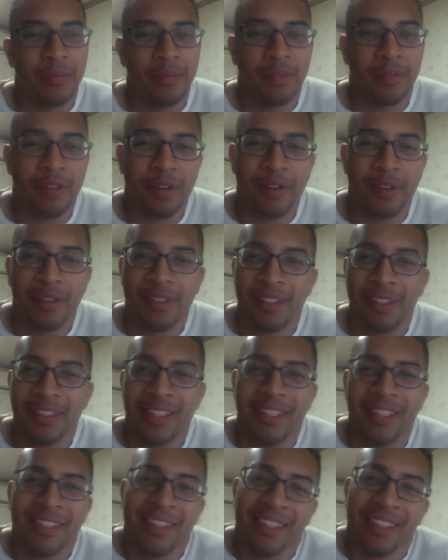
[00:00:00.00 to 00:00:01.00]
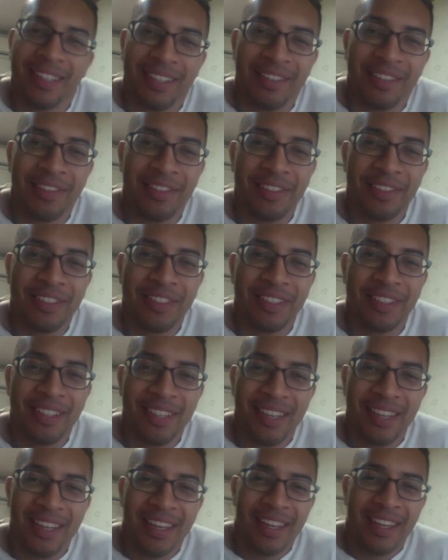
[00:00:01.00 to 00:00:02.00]
currently teaching English
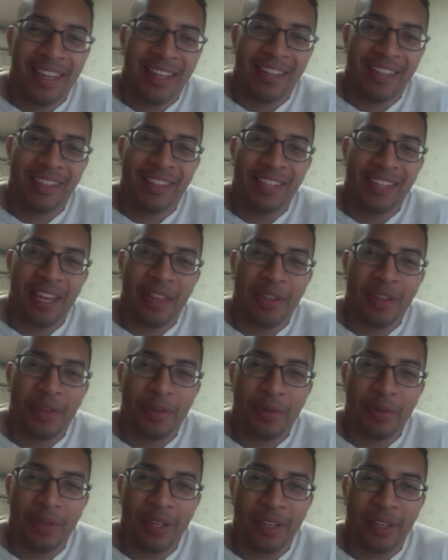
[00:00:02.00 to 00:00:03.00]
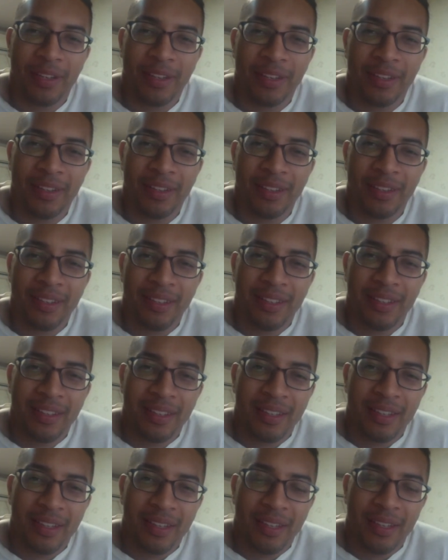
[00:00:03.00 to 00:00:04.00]
in South Korea
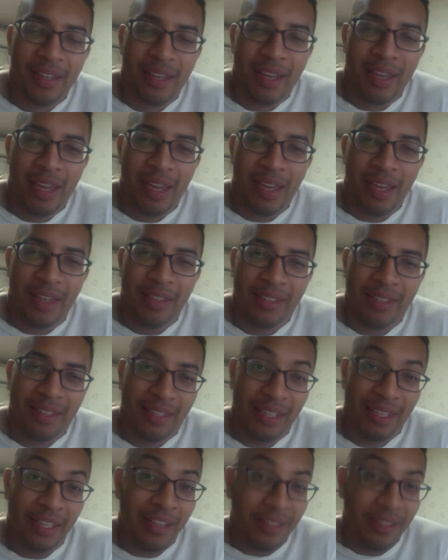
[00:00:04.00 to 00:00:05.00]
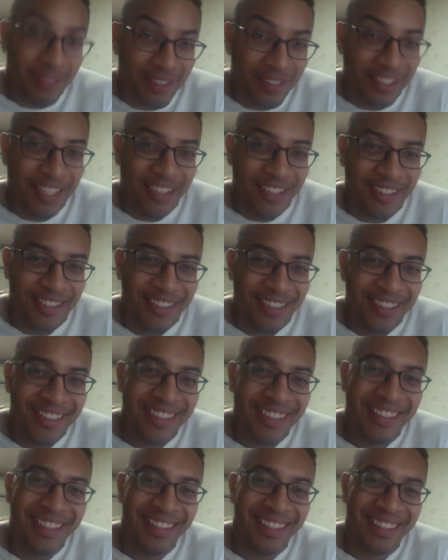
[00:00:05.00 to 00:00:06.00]
as an English teacher
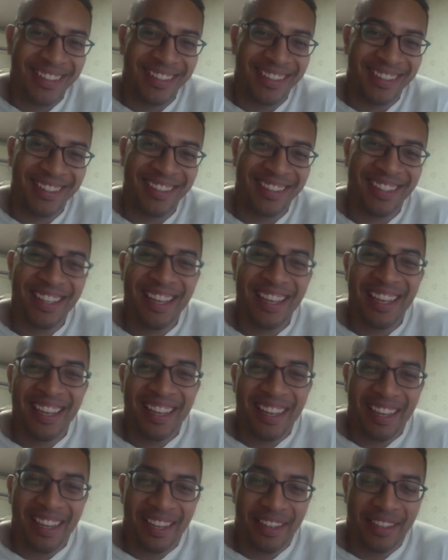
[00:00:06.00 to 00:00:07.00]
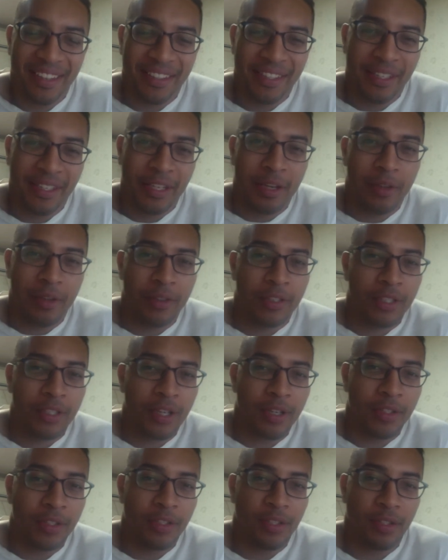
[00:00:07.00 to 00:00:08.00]
in a city called
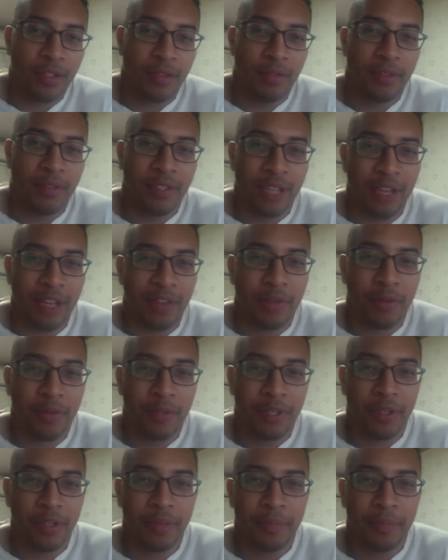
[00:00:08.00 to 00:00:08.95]
Cheongju, South Korea.